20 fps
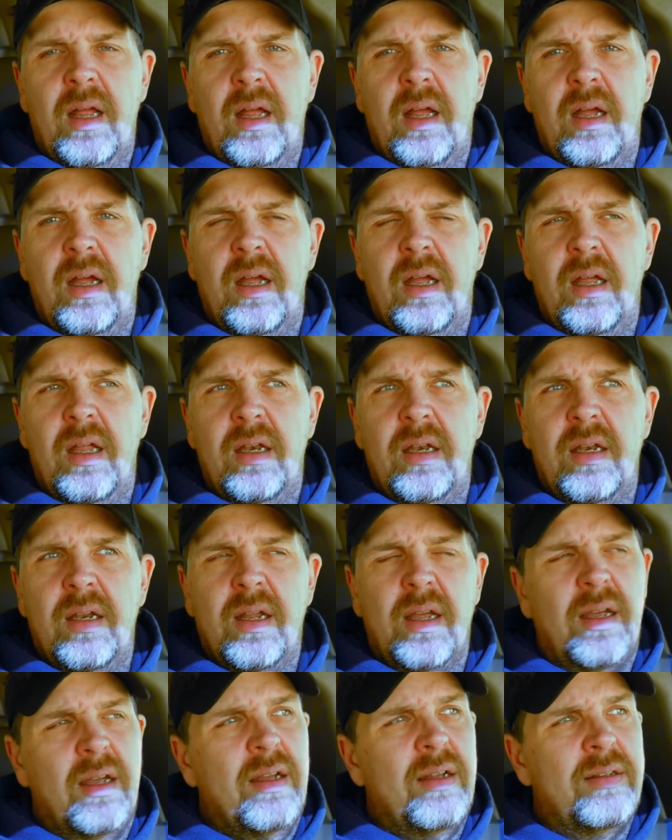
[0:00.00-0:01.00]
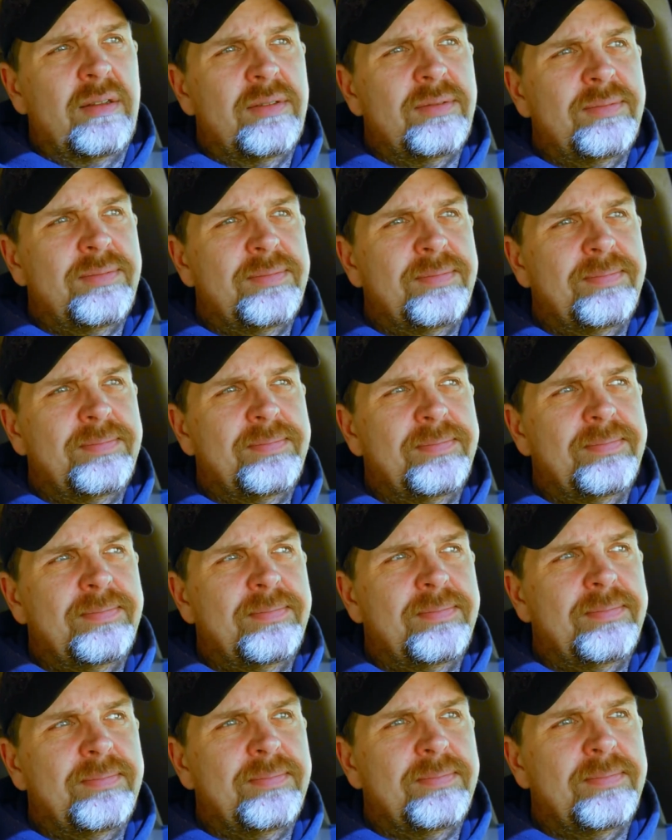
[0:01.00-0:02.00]
And
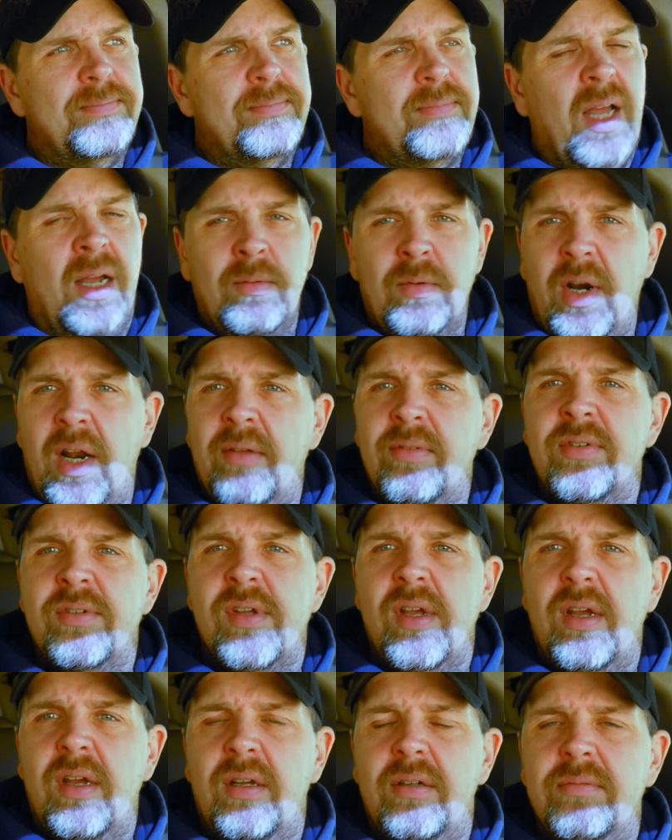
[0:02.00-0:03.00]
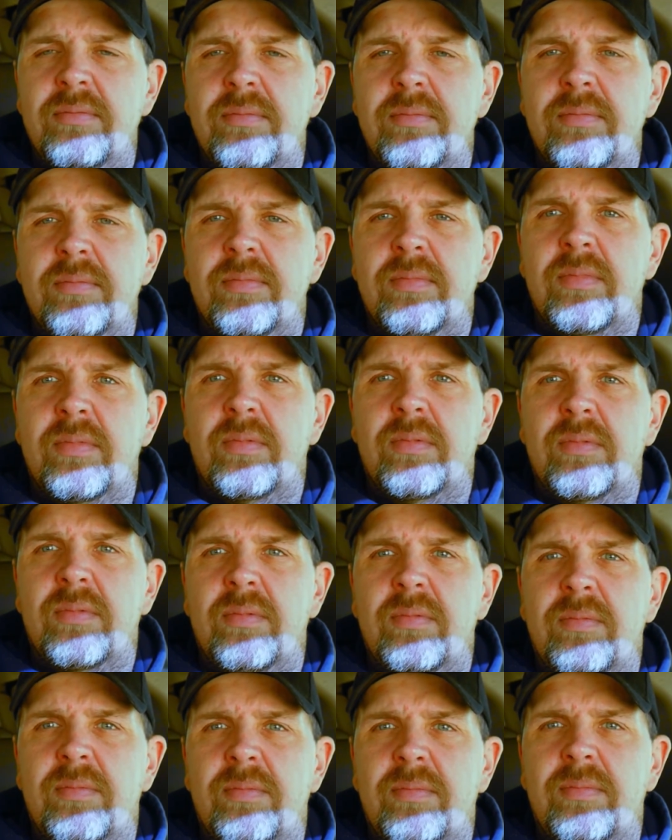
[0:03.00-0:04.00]
I'm going to have to say,
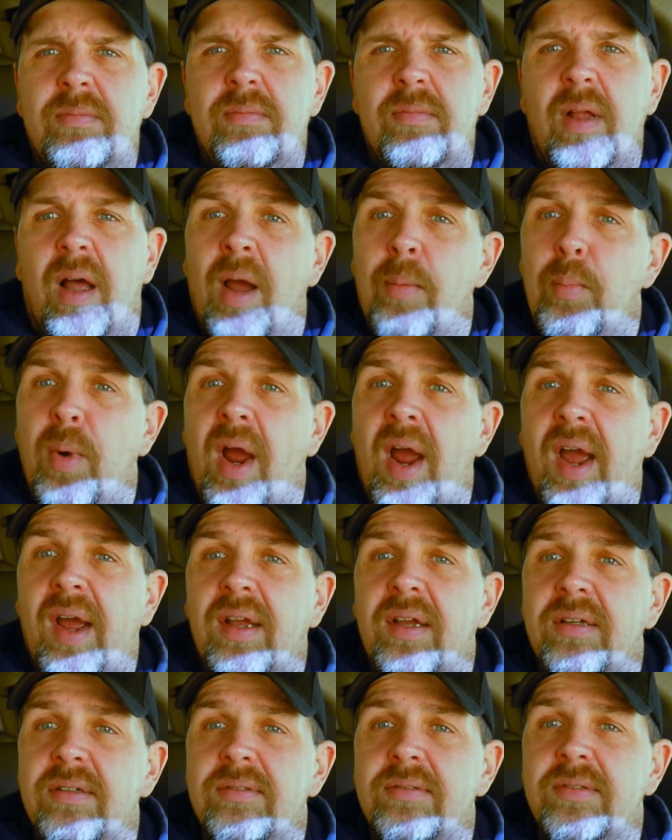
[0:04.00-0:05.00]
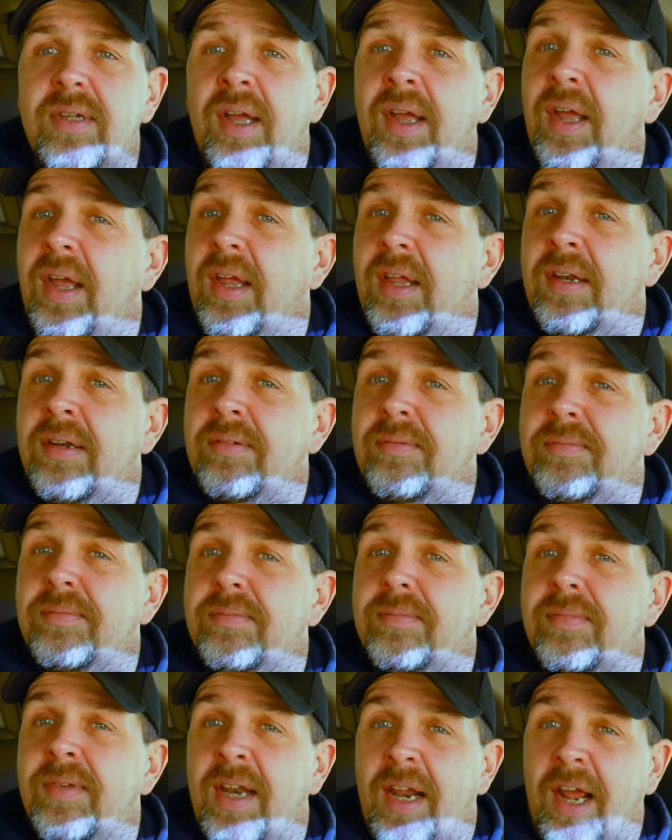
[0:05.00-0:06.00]
I'm back. And
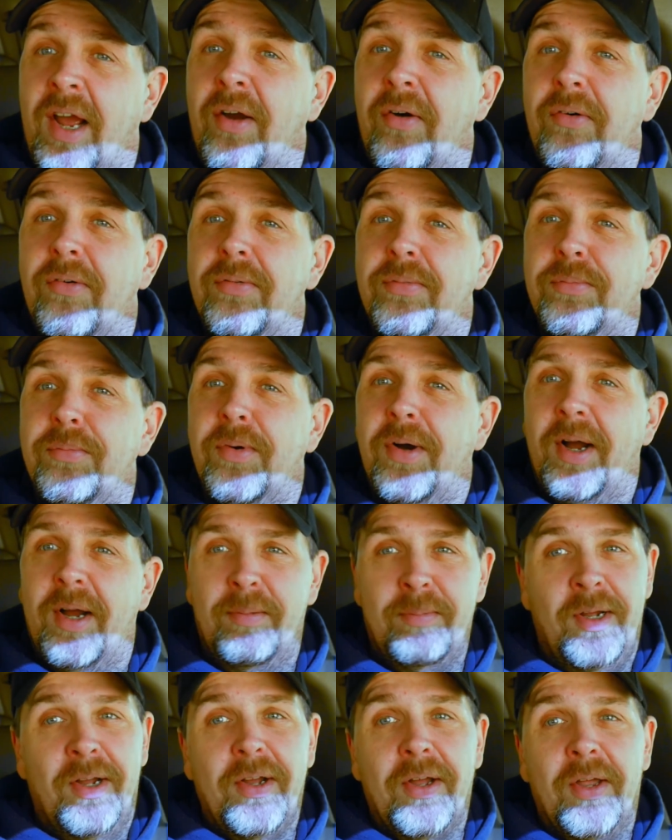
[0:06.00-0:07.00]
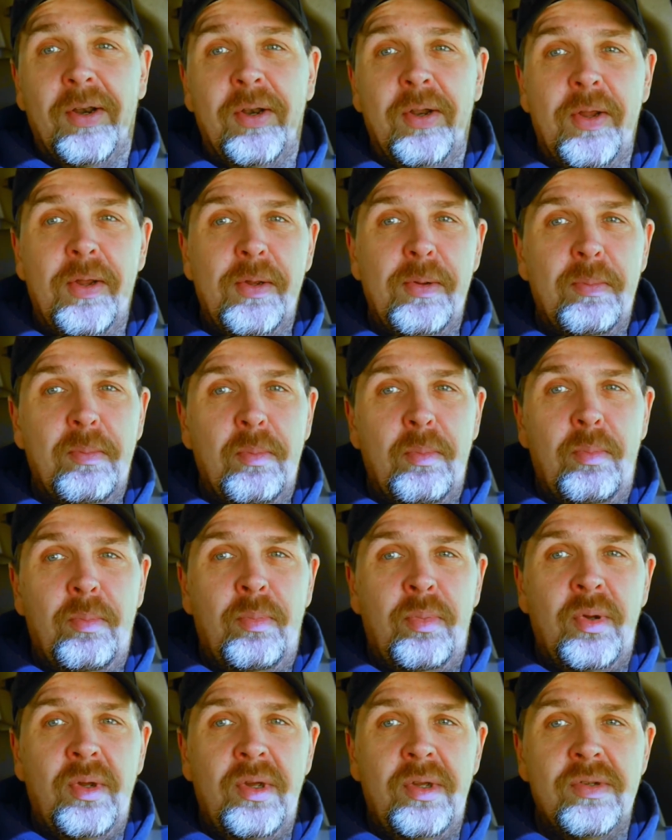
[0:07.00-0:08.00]
now, I'm gone.
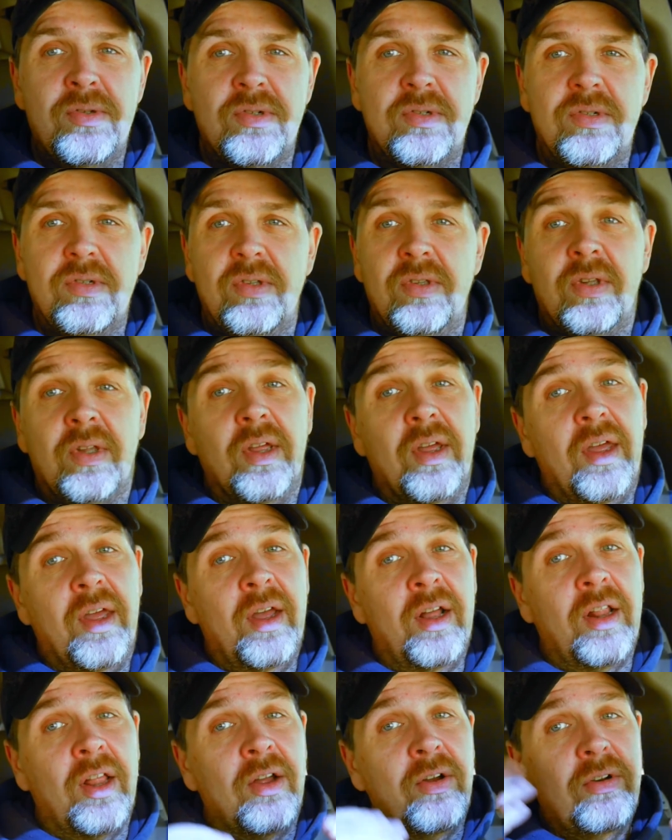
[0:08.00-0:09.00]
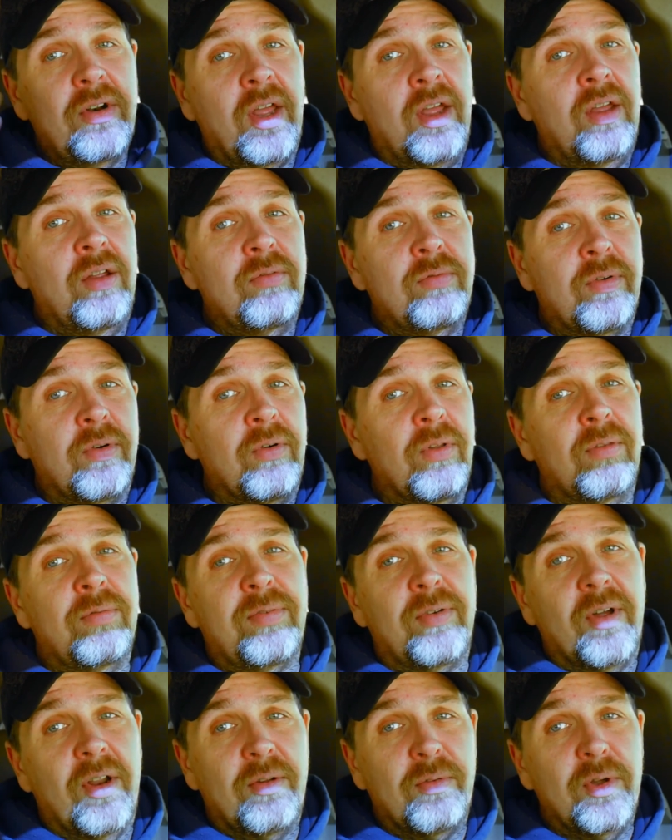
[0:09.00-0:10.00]
Peace the hell out and for the
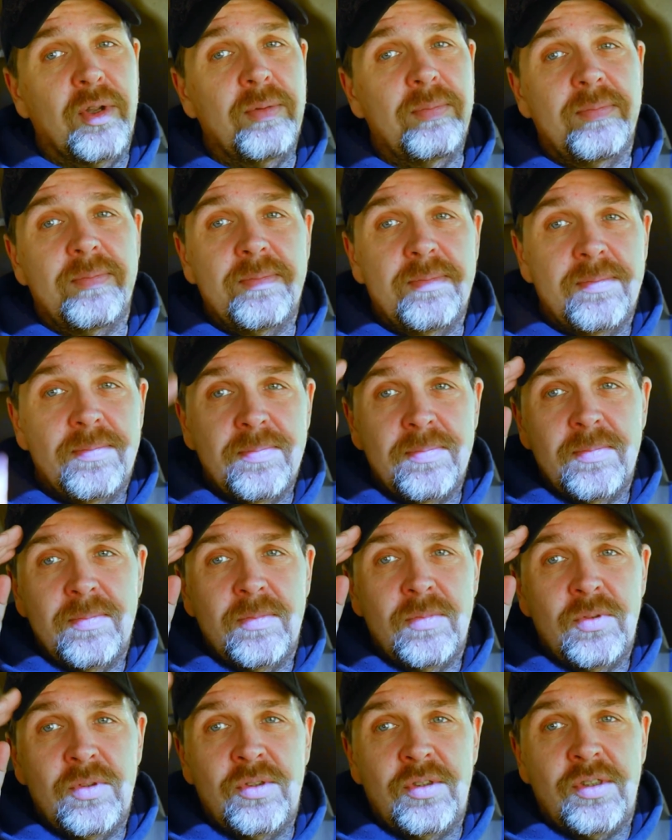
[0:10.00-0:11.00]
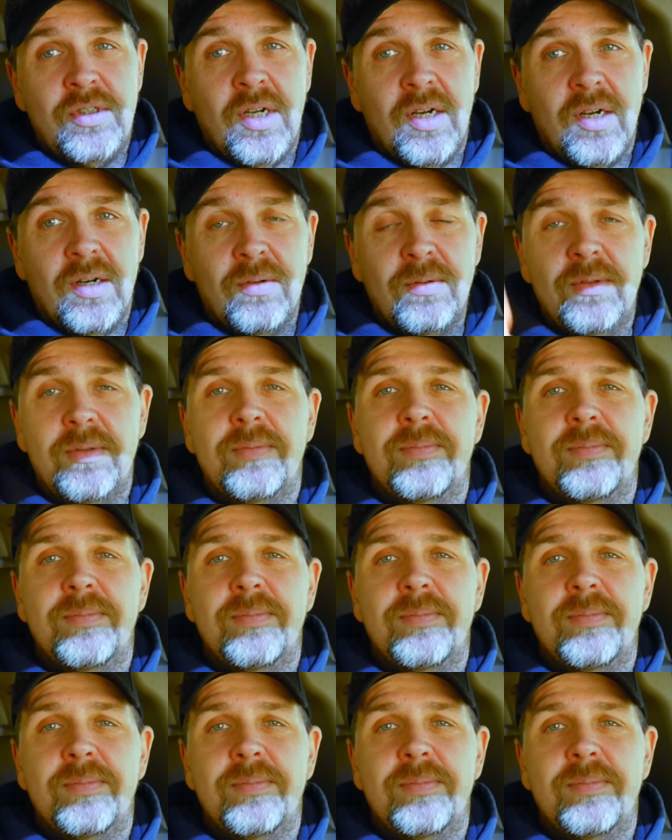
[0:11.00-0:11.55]
fun of it. Ciao.